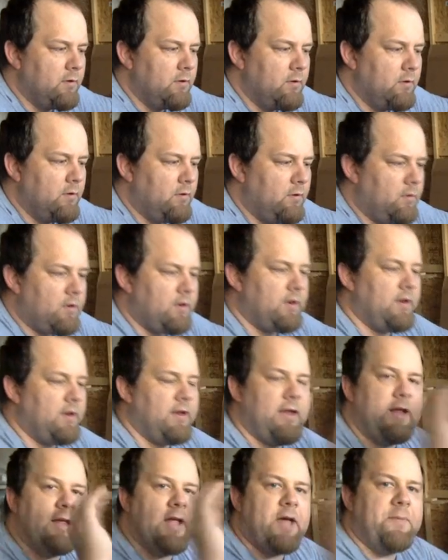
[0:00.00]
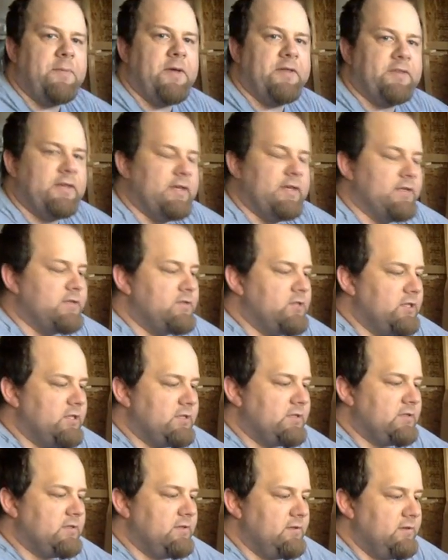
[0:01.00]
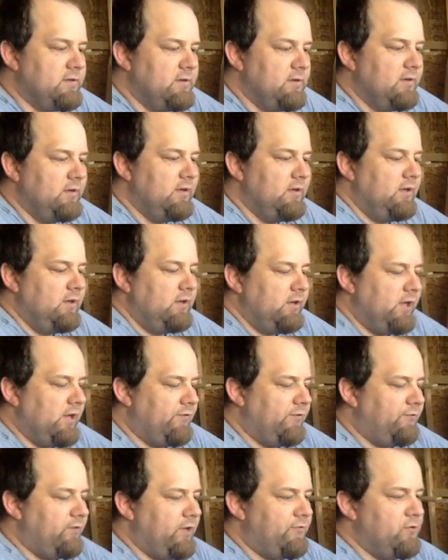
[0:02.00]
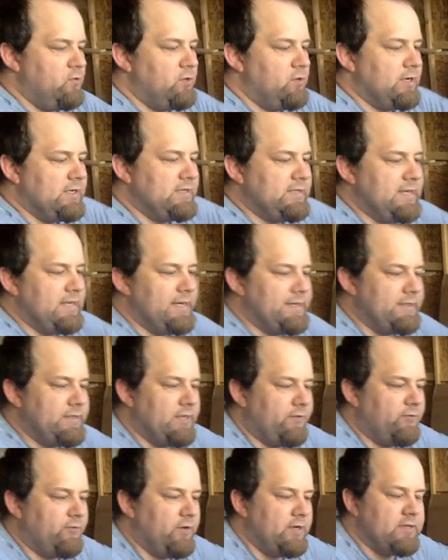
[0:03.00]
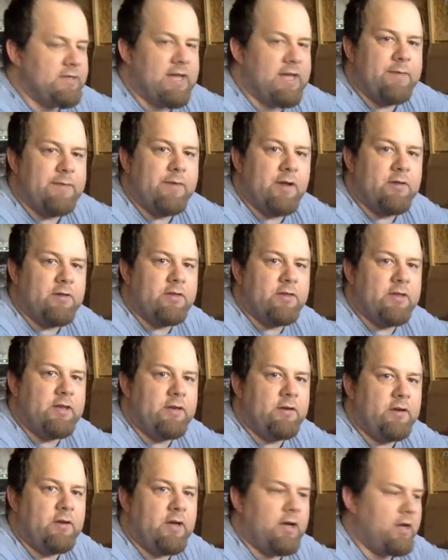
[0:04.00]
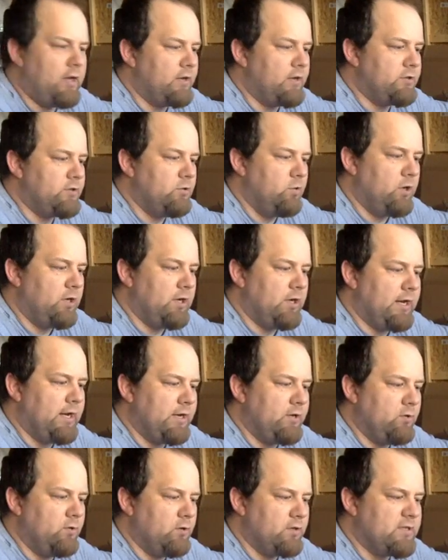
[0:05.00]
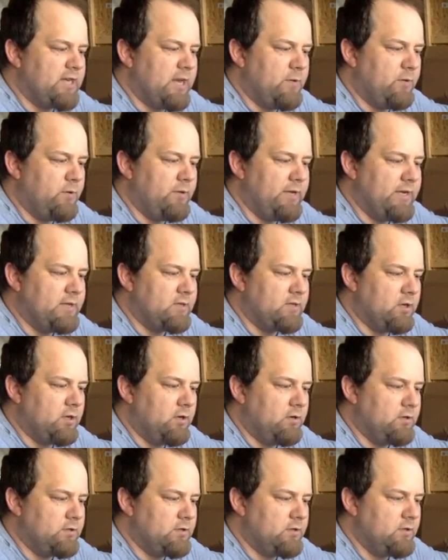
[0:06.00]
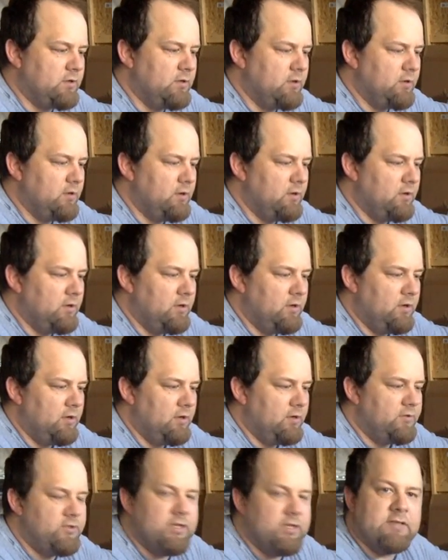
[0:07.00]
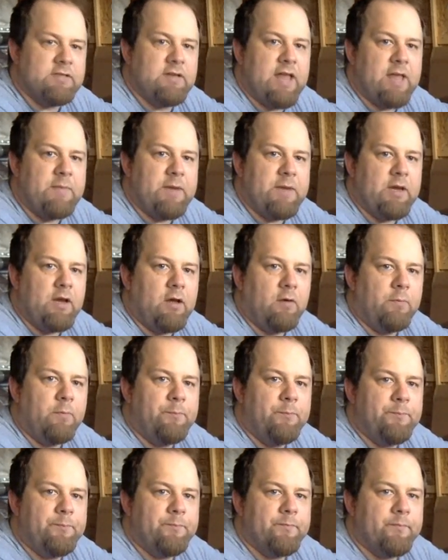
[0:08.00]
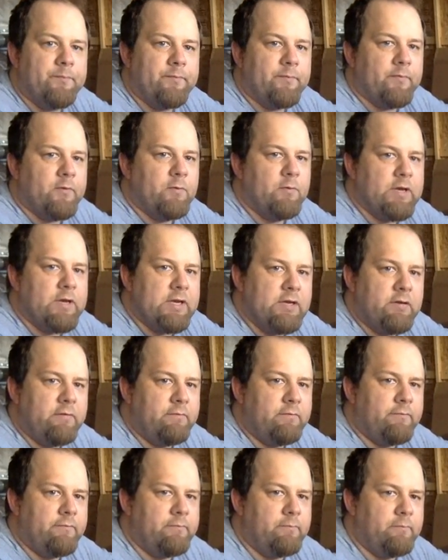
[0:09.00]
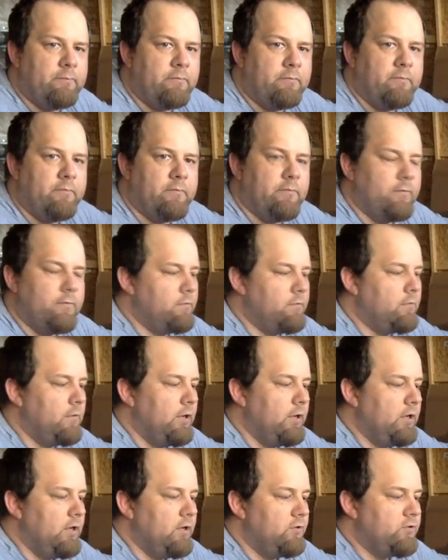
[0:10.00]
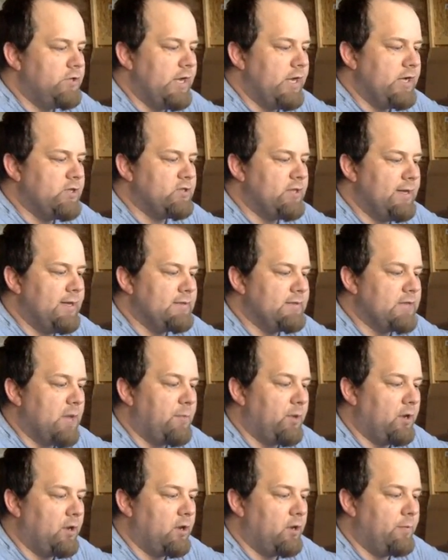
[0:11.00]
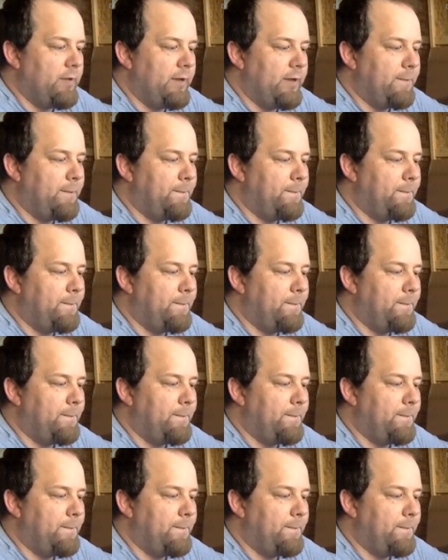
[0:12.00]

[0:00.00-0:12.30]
Or, hey, how about this? Just, if you want to see a different time other than 2 o'clock your time on the East Coast, just let me know. We can change things up a little bit.